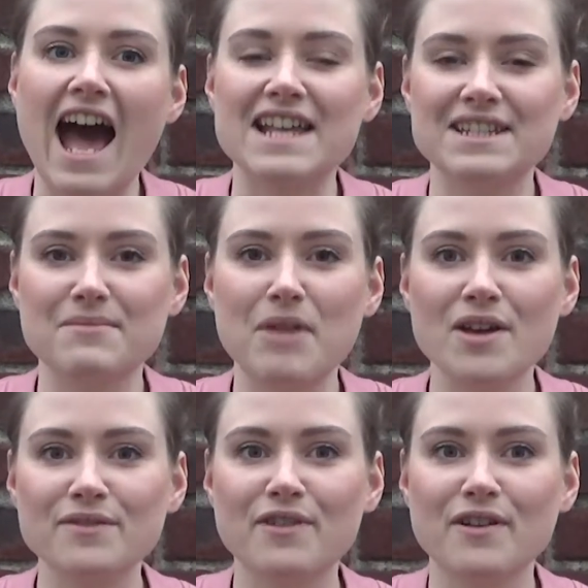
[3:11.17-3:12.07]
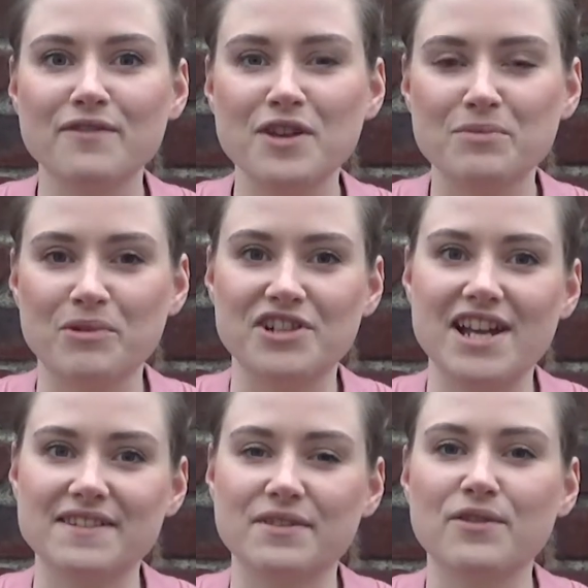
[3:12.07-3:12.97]
as demand for our food
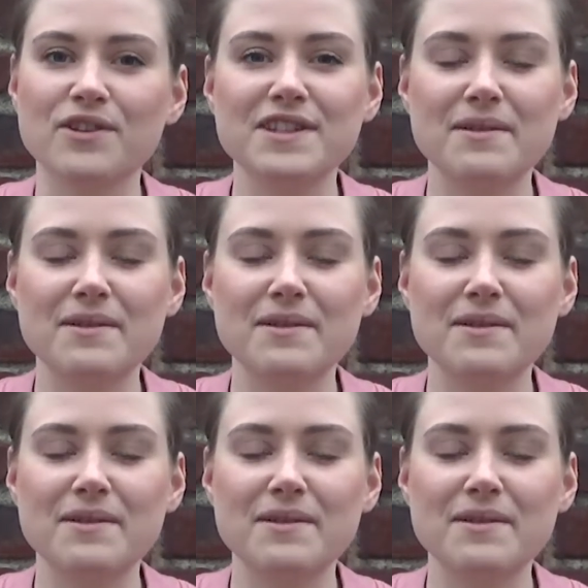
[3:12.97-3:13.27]
projects across